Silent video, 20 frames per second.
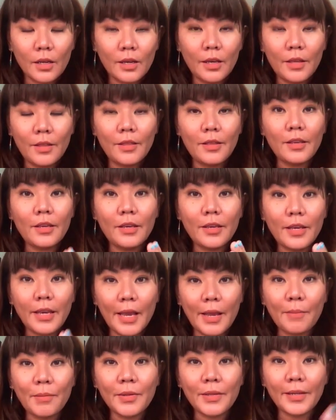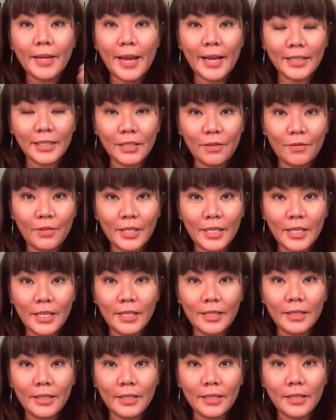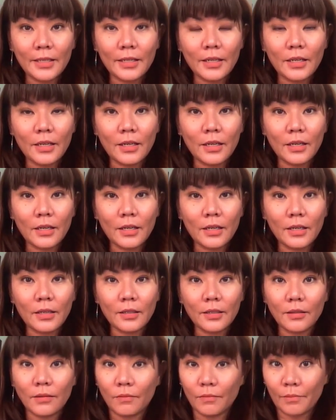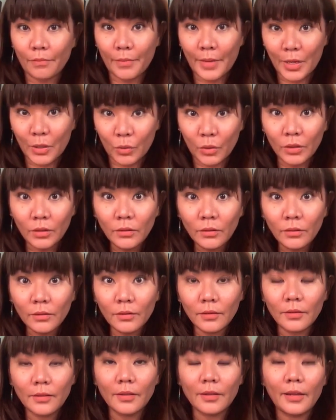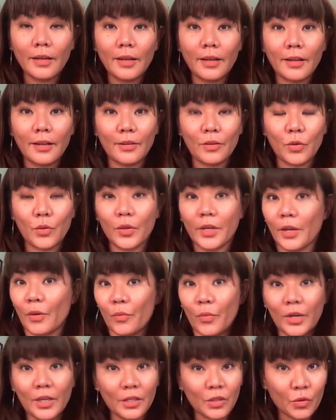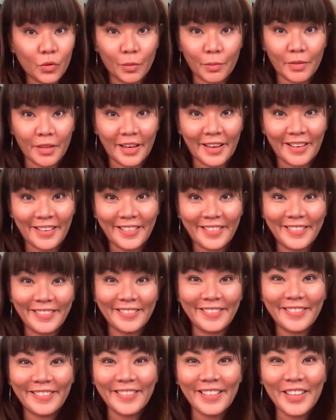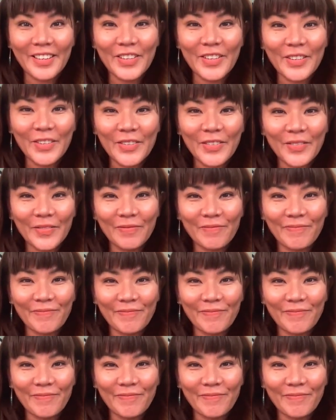in the games and activities manual, and you can read the script there. Thank you.